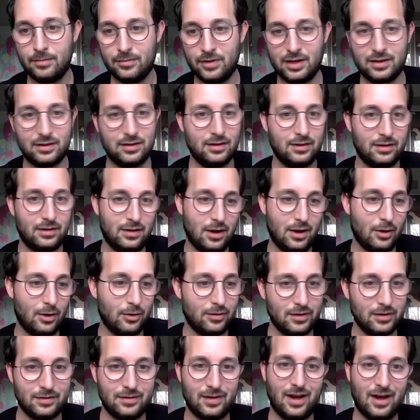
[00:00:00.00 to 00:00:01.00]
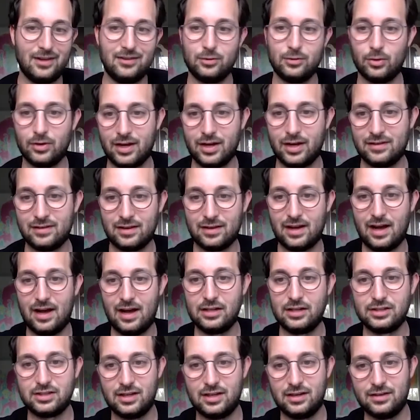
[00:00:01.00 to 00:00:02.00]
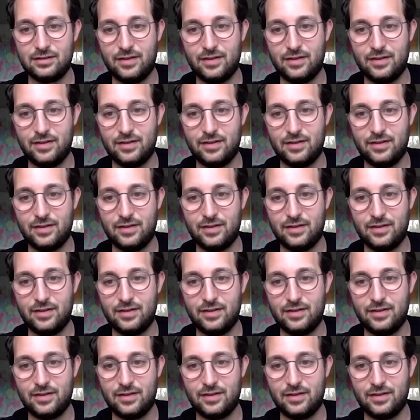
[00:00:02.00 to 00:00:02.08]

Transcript: like the high school kids and college kids